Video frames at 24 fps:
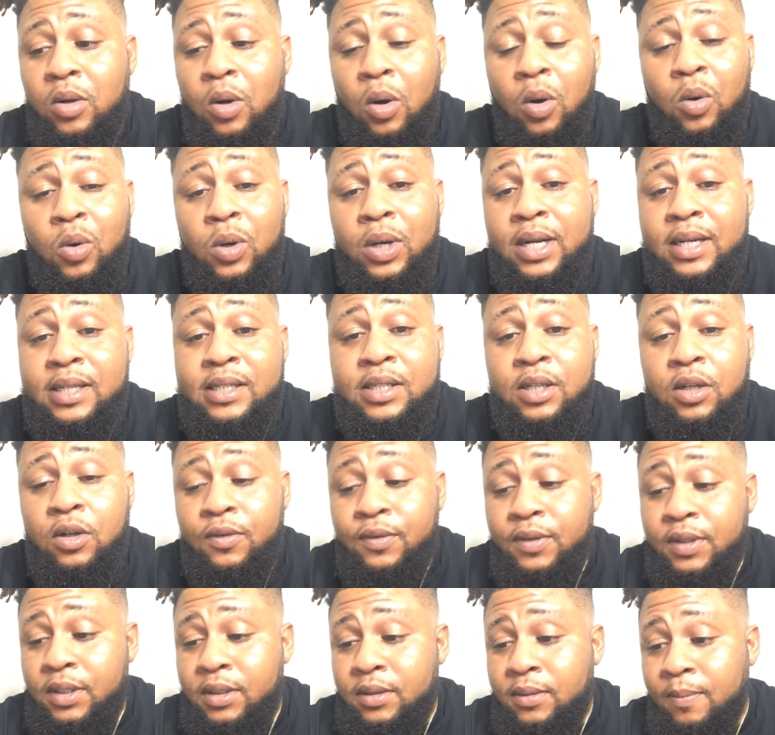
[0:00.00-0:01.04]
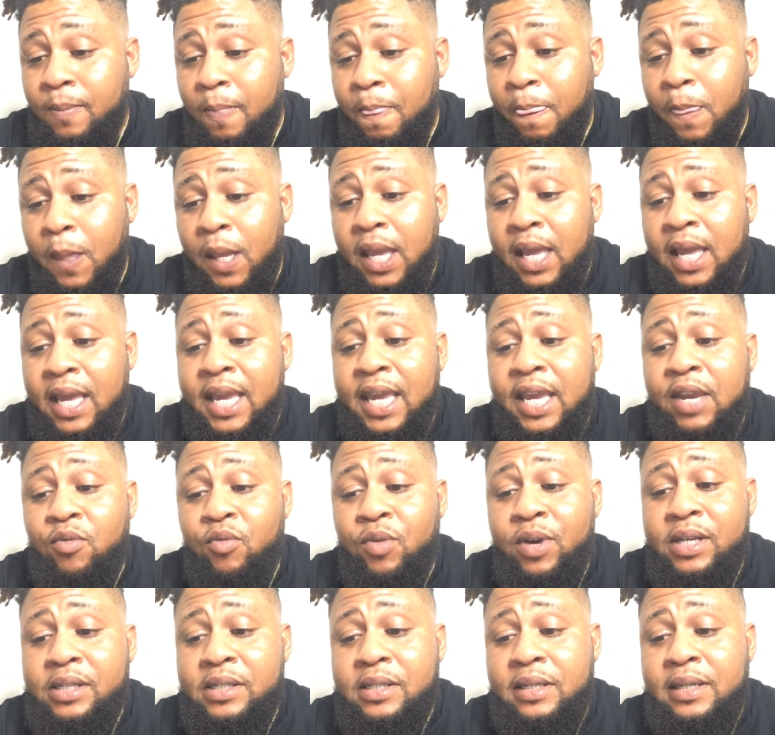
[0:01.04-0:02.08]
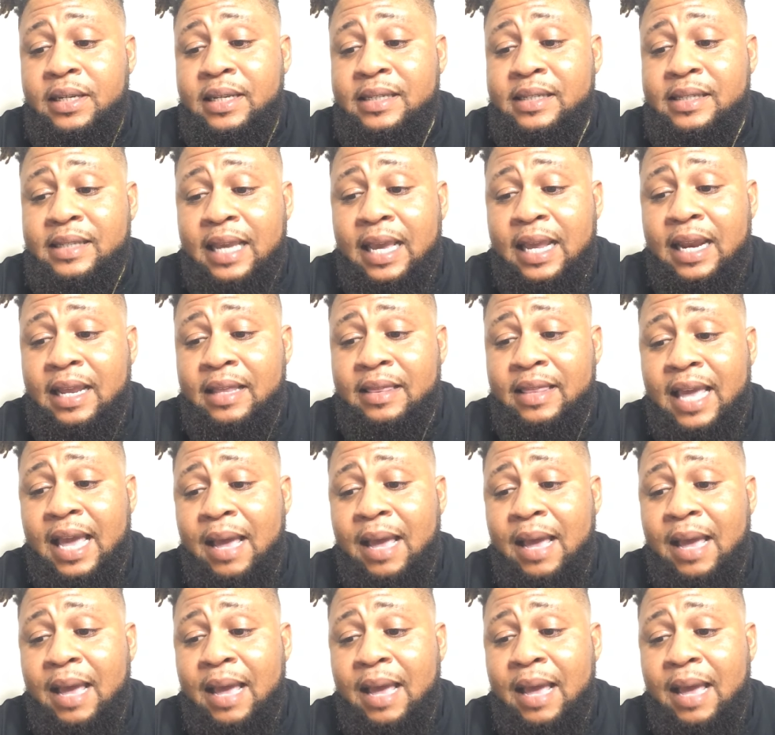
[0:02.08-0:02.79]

gold, and silver. He recently stated